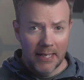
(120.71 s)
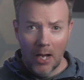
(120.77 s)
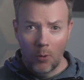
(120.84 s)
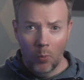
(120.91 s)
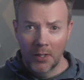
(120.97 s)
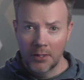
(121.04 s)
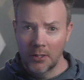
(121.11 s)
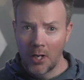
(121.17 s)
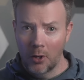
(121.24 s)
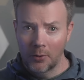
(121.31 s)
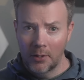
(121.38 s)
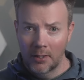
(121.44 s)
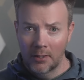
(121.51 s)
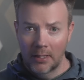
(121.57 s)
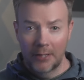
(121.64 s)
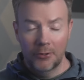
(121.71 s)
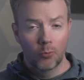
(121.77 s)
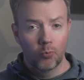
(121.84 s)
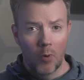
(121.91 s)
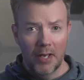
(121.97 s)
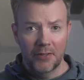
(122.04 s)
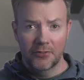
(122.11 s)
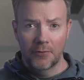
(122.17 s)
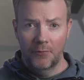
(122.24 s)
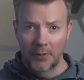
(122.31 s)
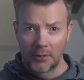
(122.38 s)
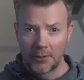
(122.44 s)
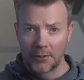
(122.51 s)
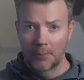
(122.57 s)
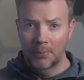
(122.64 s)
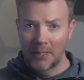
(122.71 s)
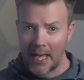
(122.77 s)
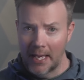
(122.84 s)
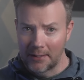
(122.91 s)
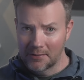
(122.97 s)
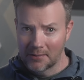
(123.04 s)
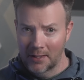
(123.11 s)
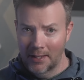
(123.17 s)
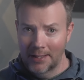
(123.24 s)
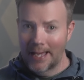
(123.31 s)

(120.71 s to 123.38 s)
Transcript: out one node, and the rest fill in the blanks,